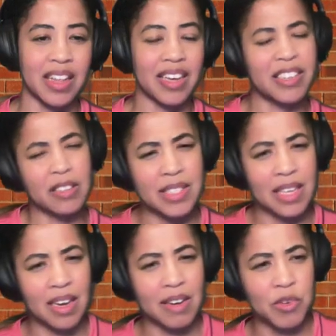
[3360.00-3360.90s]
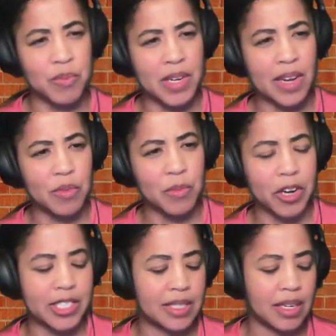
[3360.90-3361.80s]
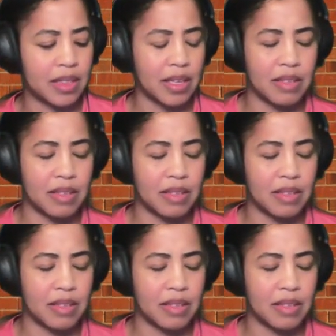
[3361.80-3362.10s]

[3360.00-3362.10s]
like, "Don't say I never brought you nothing."